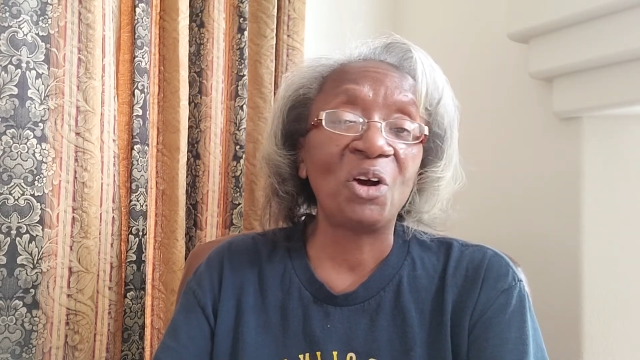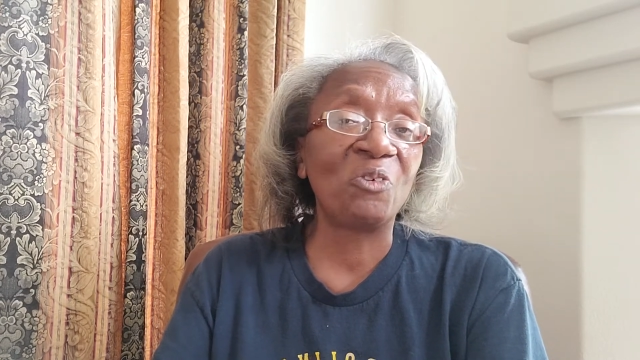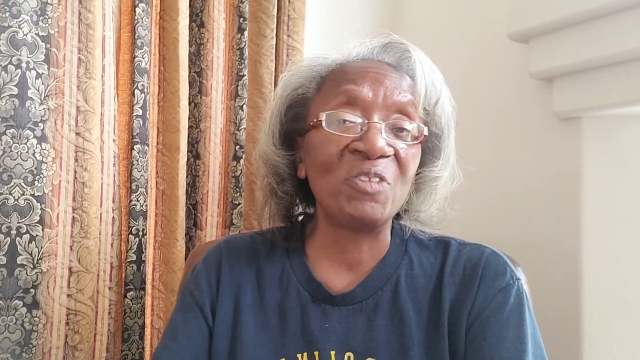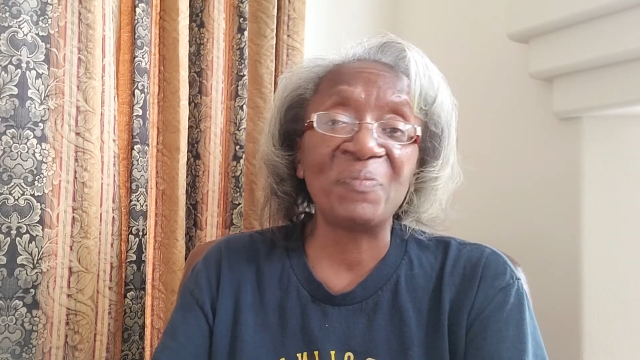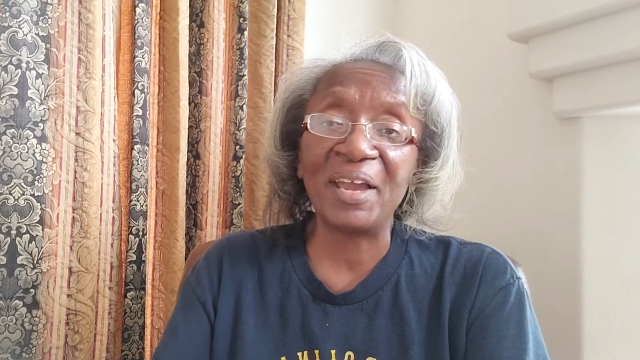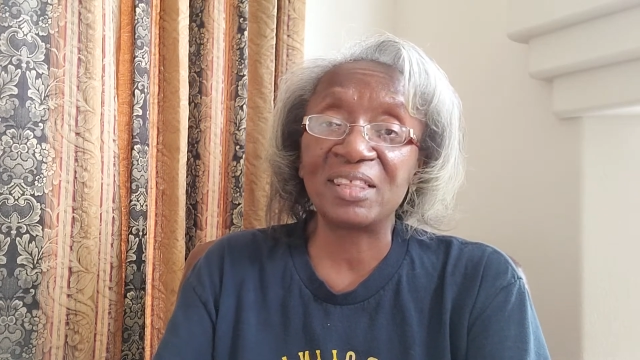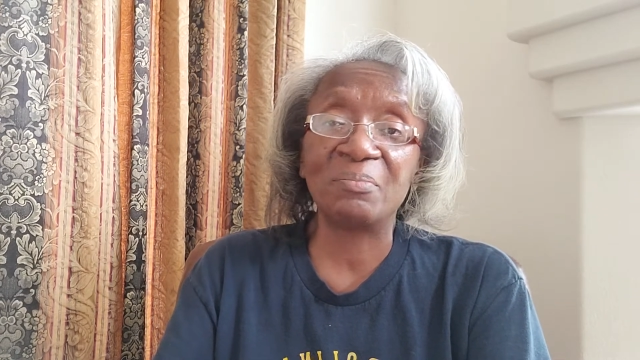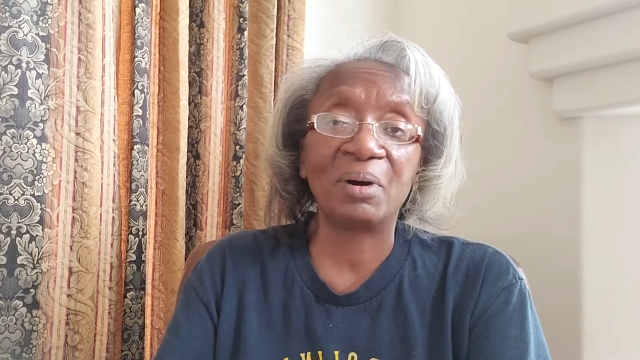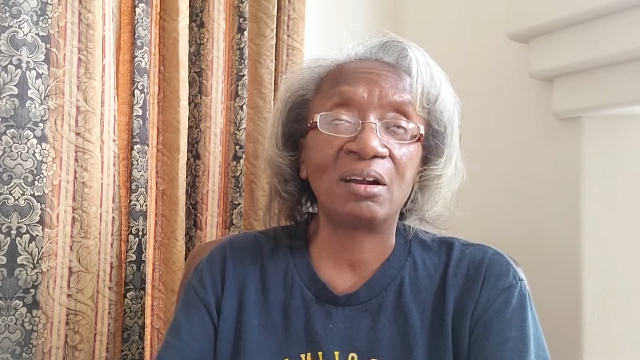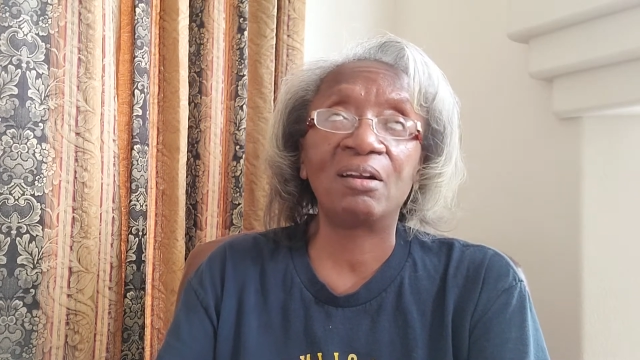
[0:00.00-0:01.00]
We've made the
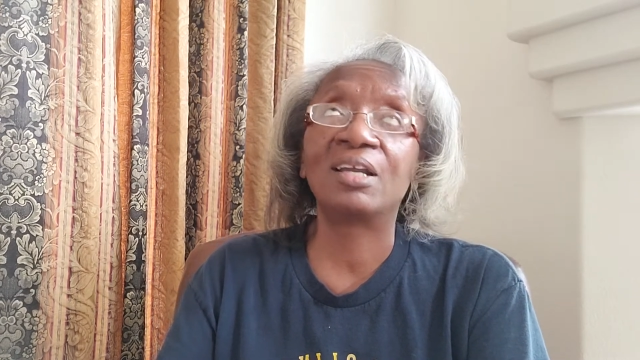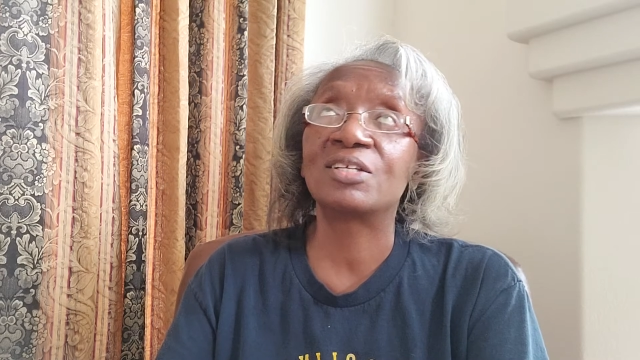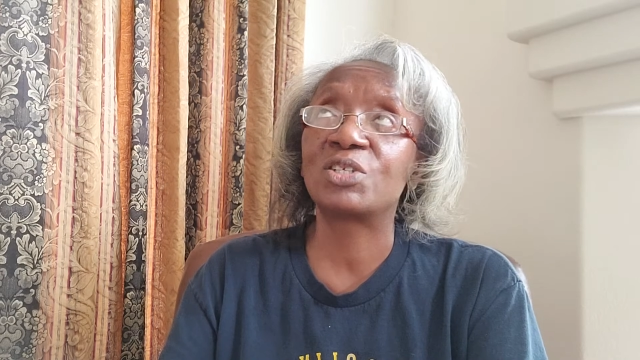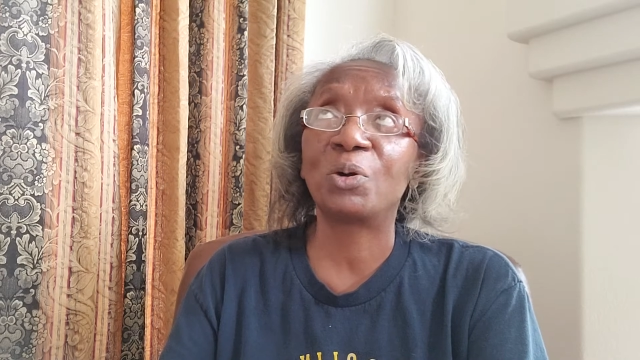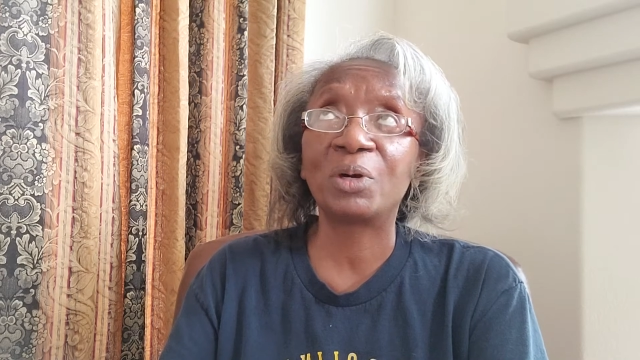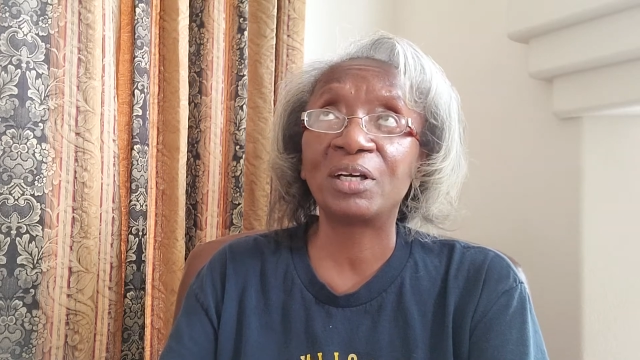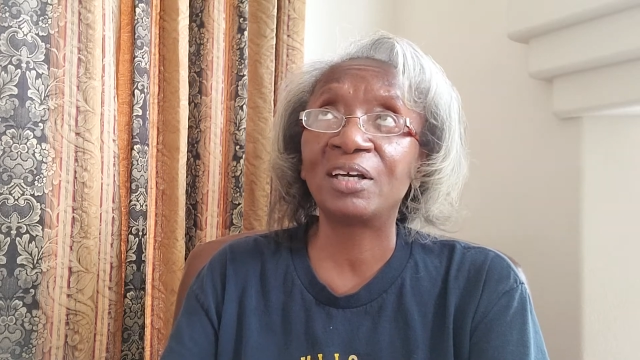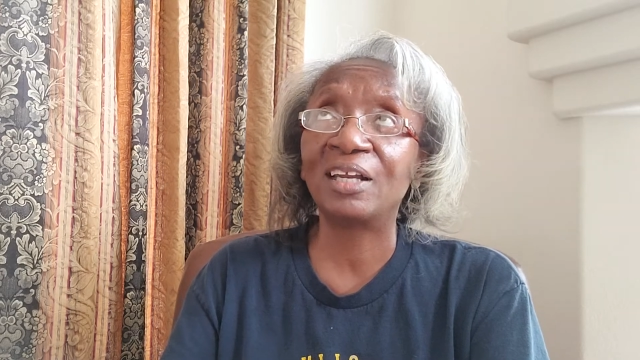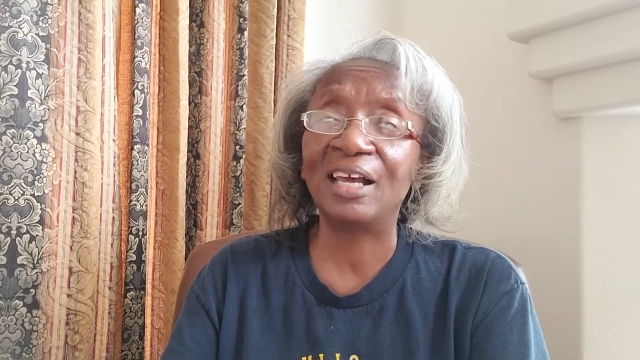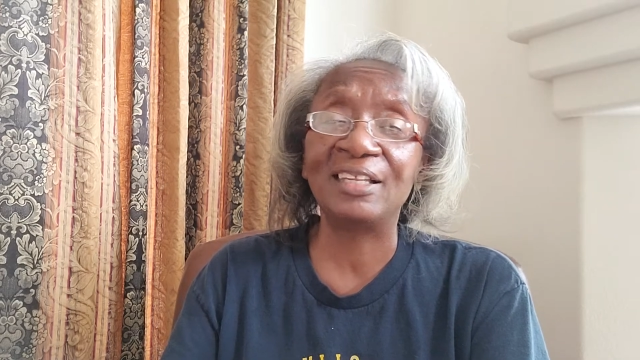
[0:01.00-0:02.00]
butter and it's so
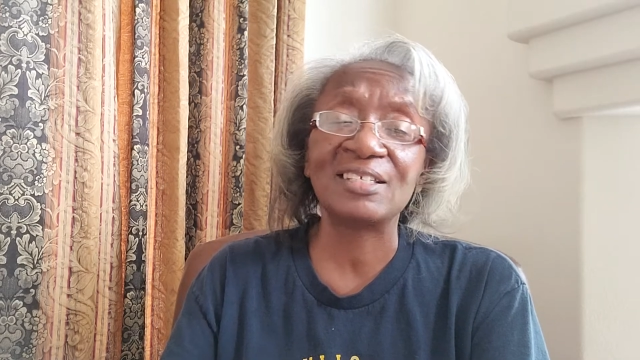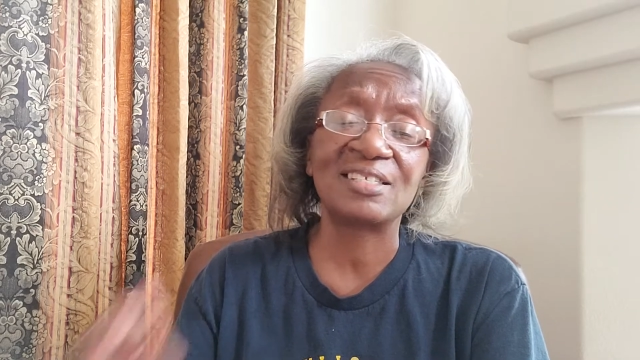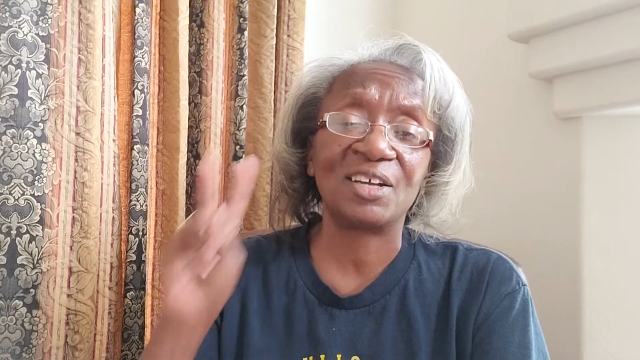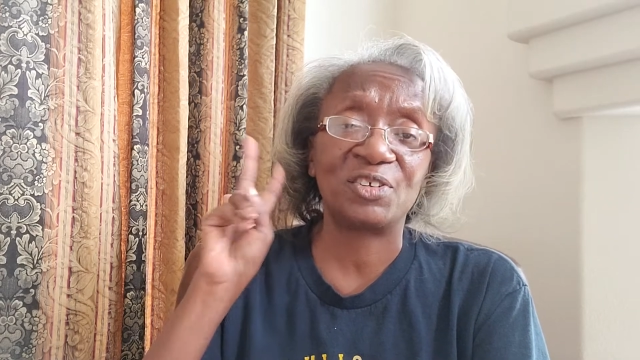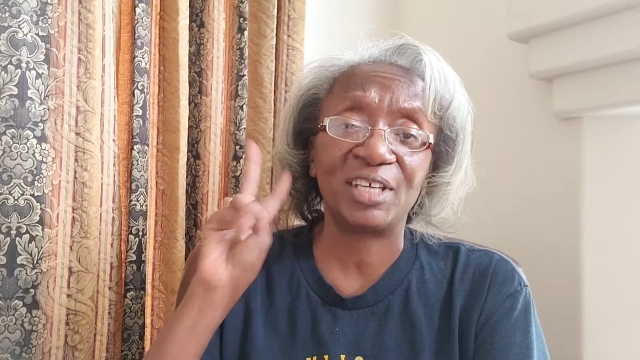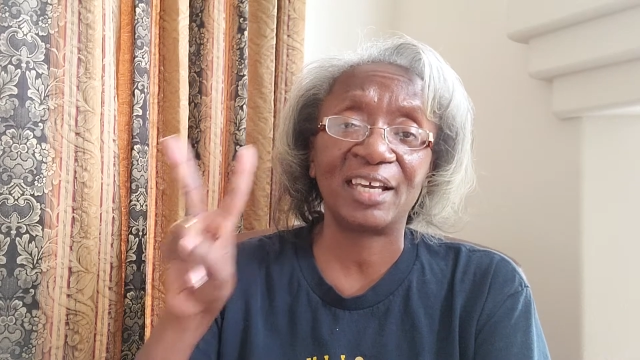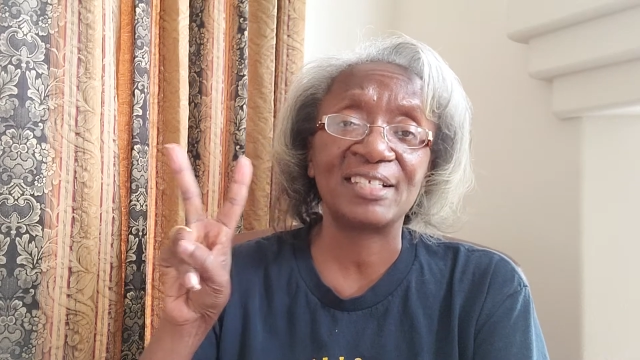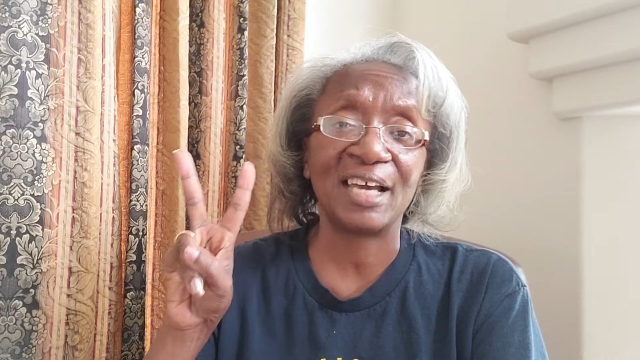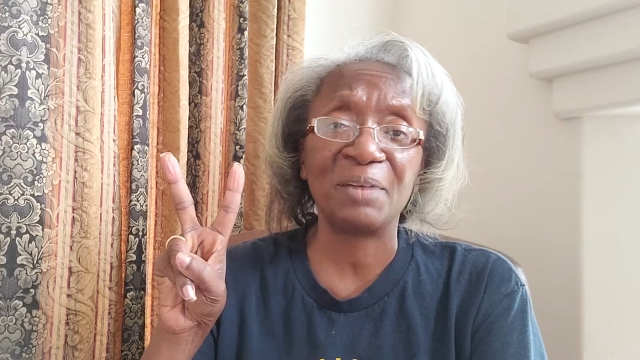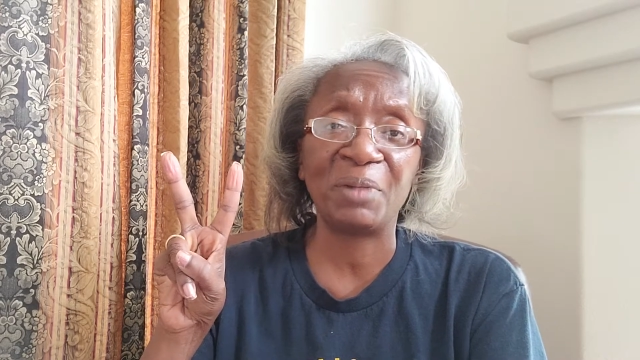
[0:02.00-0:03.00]
good. And this is our second
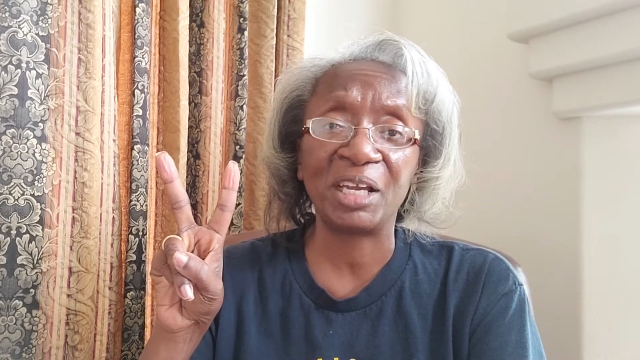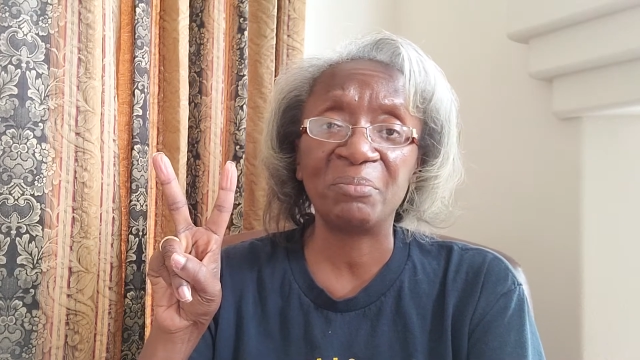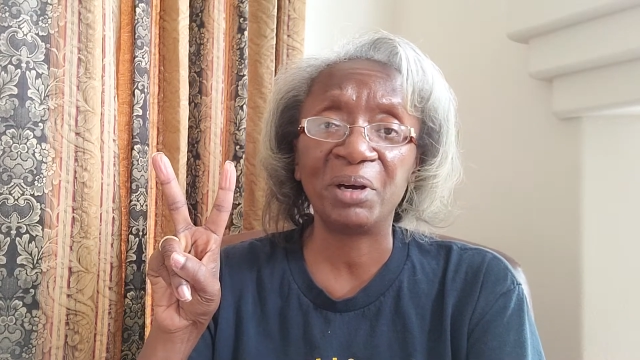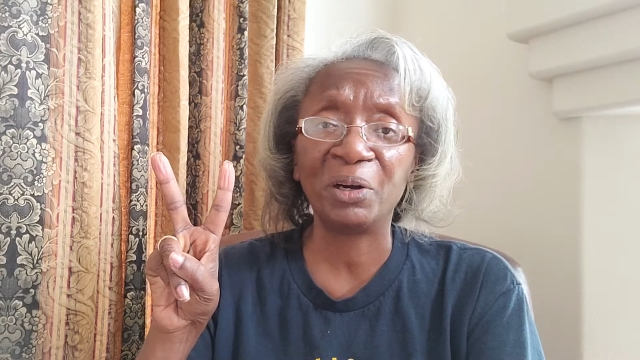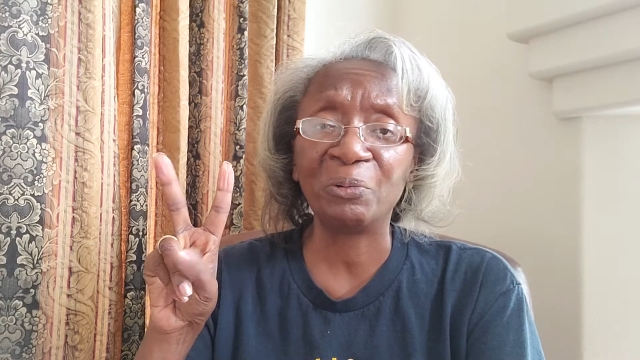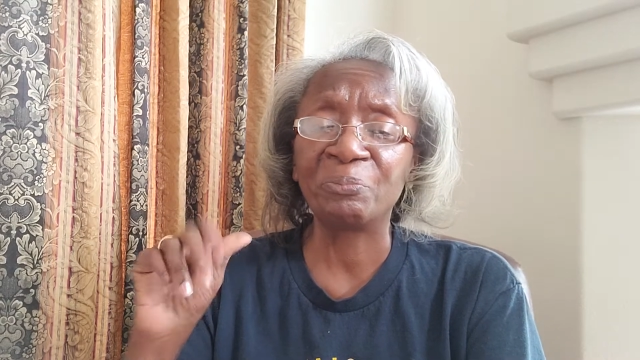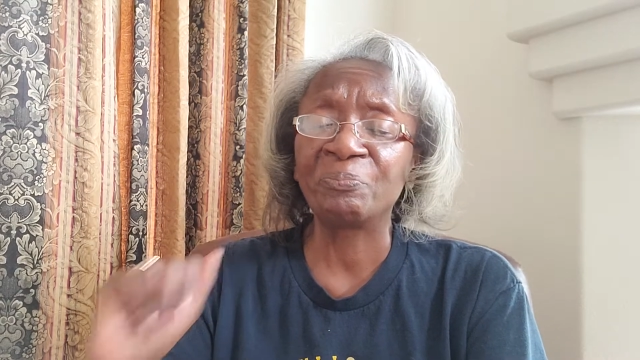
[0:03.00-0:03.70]
time making butter.